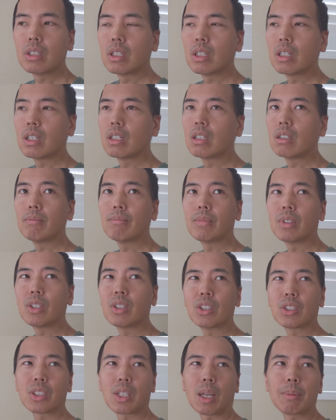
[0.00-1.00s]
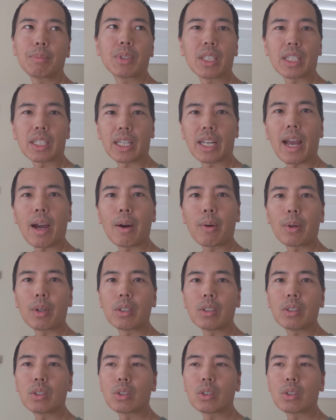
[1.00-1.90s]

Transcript: The nurse comes in like an hour,